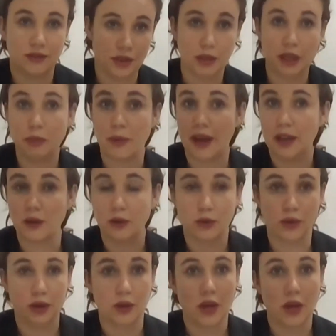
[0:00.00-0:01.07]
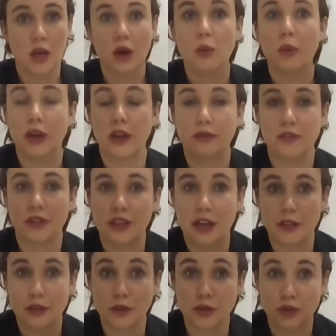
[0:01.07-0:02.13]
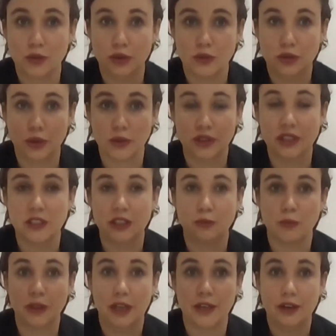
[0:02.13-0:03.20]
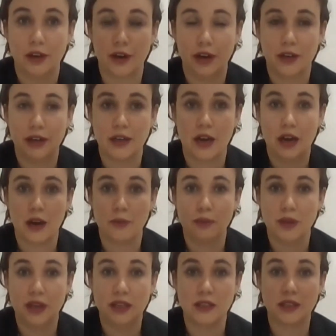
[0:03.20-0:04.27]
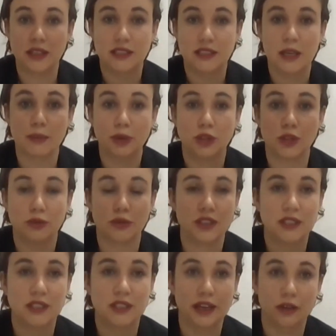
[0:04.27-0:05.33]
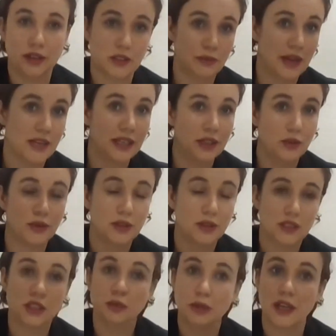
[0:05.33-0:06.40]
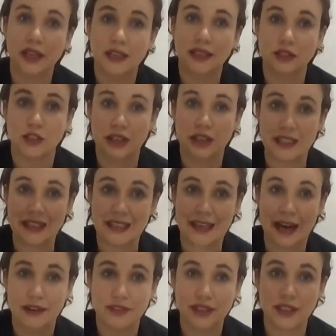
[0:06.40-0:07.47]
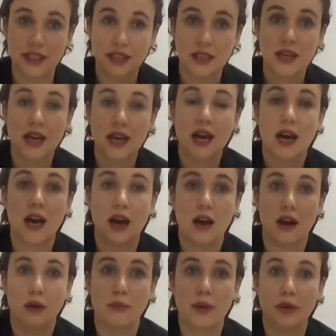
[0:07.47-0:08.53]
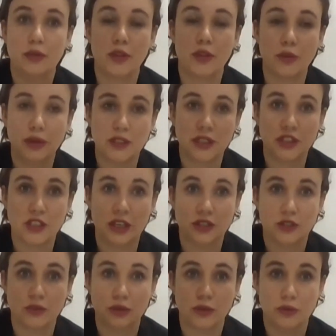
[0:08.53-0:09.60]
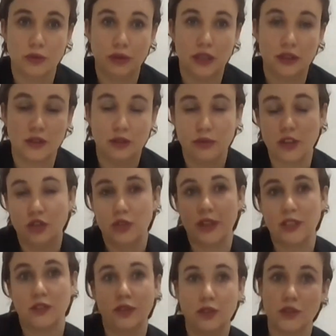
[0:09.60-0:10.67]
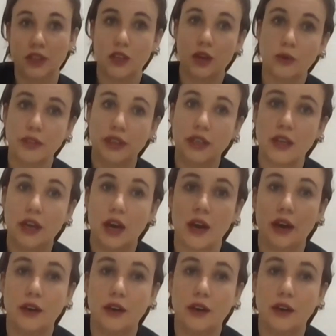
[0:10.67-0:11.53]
blood bank or whatever the other sources of blood are, it's able to recycle as many units of blood as are in the cavity, though we suggest retransfusing only